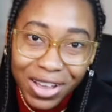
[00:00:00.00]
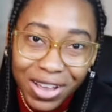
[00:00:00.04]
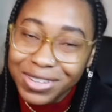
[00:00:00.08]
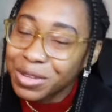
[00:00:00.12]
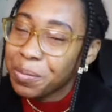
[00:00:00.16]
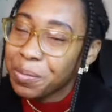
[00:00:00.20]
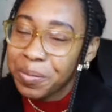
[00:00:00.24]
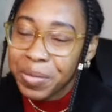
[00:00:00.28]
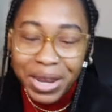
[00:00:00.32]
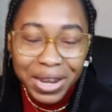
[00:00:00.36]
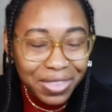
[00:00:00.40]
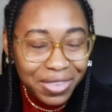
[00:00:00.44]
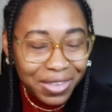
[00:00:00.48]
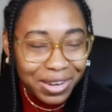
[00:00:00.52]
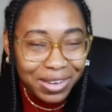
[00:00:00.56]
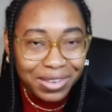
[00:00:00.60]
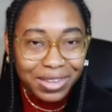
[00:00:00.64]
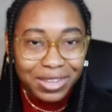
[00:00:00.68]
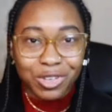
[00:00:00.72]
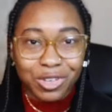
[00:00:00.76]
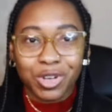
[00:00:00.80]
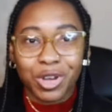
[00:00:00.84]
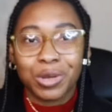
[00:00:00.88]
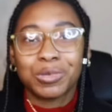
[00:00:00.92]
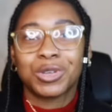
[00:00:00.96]
pin the
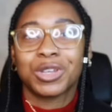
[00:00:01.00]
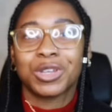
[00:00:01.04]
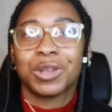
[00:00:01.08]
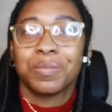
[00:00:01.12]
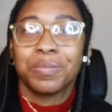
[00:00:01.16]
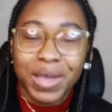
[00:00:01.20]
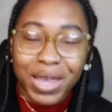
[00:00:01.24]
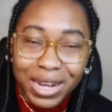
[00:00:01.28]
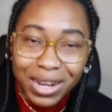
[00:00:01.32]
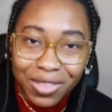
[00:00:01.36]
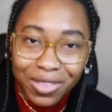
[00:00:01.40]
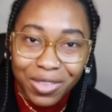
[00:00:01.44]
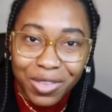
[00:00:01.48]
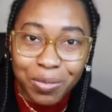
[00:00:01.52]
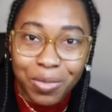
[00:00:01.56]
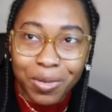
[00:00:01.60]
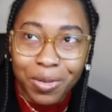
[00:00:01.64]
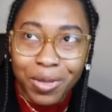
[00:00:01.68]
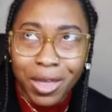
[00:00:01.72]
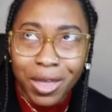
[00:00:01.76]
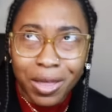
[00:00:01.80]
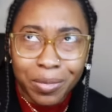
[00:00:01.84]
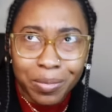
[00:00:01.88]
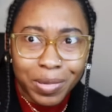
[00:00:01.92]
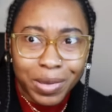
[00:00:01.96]
description, pin in
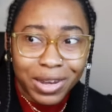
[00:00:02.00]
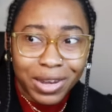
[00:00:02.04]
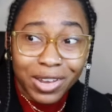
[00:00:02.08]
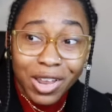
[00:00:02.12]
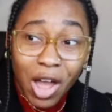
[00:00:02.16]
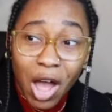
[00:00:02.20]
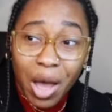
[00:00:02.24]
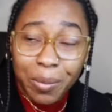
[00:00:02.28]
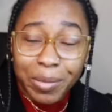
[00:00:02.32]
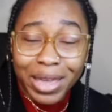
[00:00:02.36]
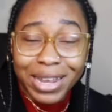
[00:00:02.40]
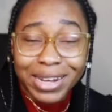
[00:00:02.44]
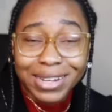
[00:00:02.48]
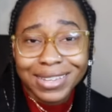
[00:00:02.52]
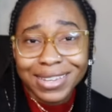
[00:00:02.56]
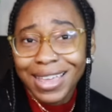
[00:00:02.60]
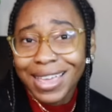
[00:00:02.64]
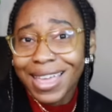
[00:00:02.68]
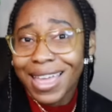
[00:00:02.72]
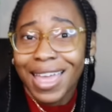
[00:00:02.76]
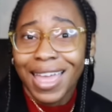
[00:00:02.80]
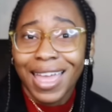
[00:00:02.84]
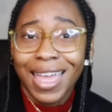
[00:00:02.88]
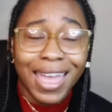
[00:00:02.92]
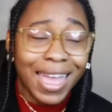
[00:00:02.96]
the pinned comment,
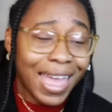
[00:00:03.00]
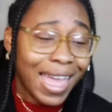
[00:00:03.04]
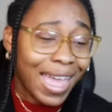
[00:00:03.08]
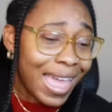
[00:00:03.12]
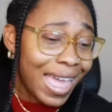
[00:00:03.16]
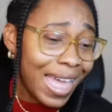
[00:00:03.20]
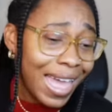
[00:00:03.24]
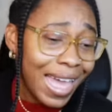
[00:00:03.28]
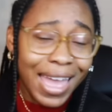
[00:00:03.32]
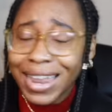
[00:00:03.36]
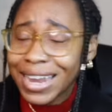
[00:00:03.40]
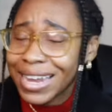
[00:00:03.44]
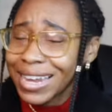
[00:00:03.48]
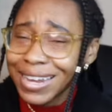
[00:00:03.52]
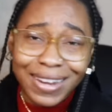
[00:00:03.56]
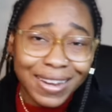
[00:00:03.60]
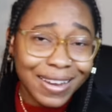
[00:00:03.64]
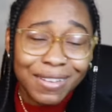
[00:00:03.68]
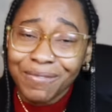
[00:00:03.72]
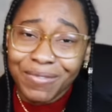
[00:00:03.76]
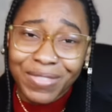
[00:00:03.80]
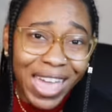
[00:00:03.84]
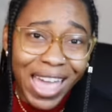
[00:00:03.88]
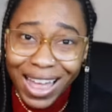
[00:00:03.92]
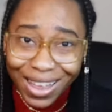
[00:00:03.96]
and yeah,